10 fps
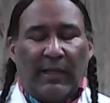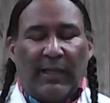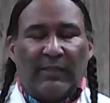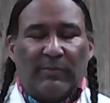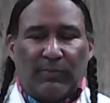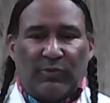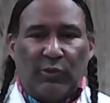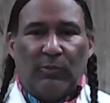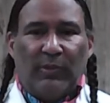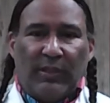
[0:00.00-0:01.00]
I guess
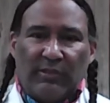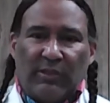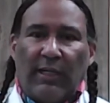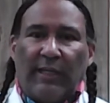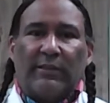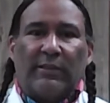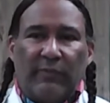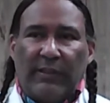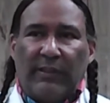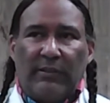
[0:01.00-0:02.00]
too, because
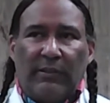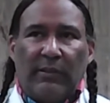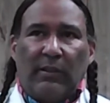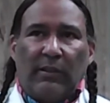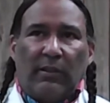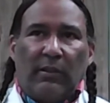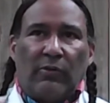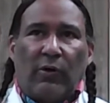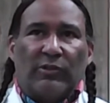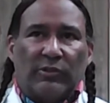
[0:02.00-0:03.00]
collectively
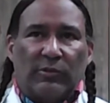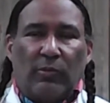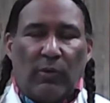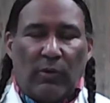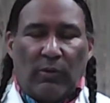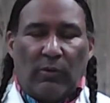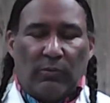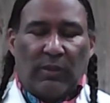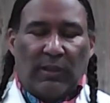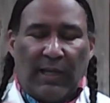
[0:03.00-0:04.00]
across the
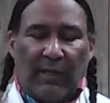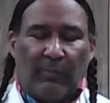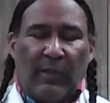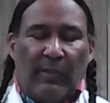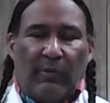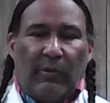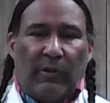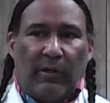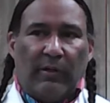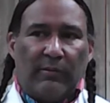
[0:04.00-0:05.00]
world, a lot of people
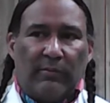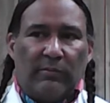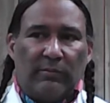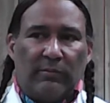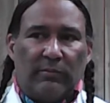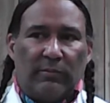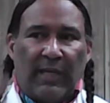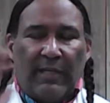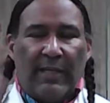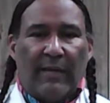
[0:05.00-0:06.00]
are
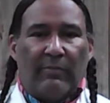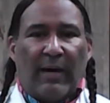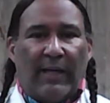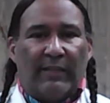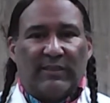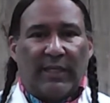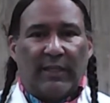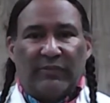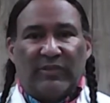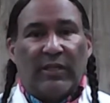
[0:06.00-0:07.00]
in that
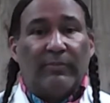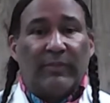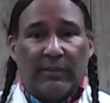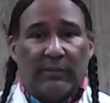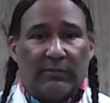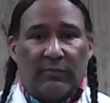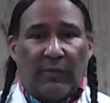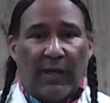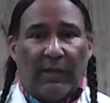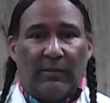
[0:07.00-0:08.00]
mindset of something,
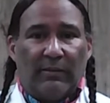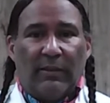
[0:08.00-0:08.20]
right?